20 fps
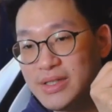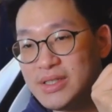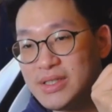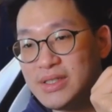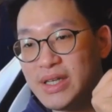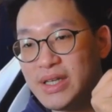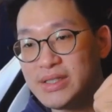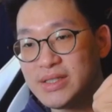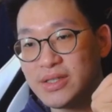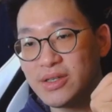
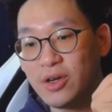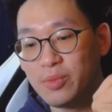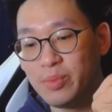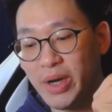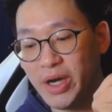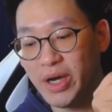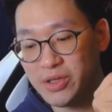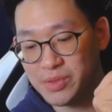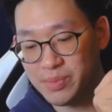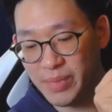Nezuko
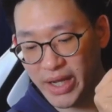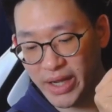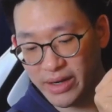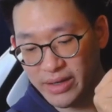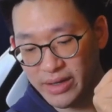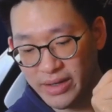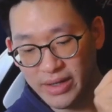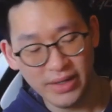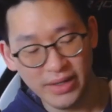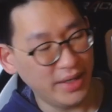Mouse
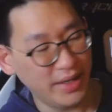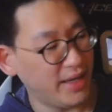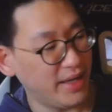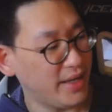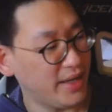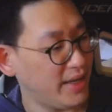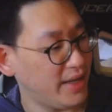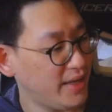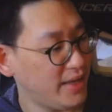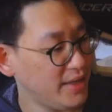Mat.
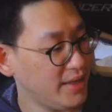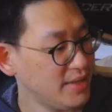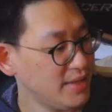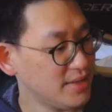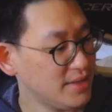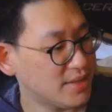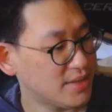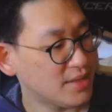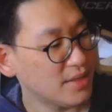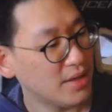It
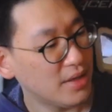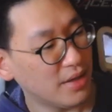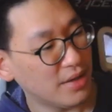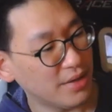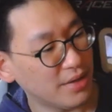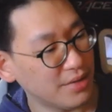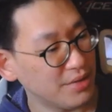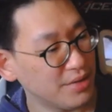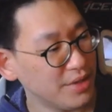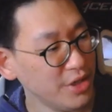is
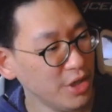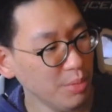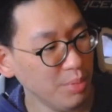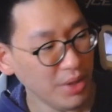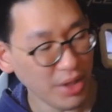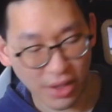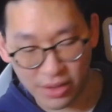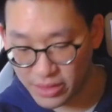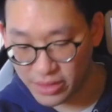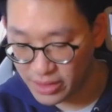a little
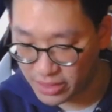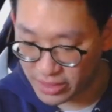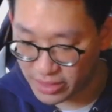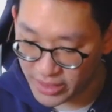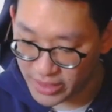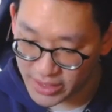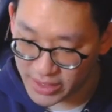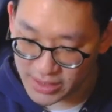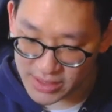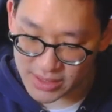bit on the
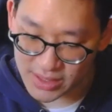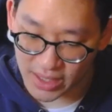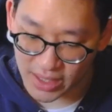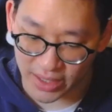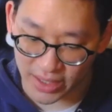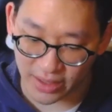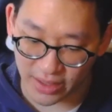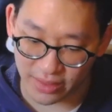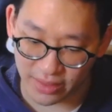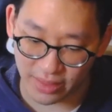thin
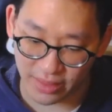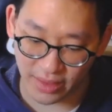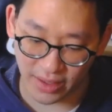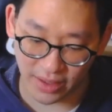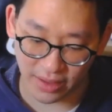side, I think.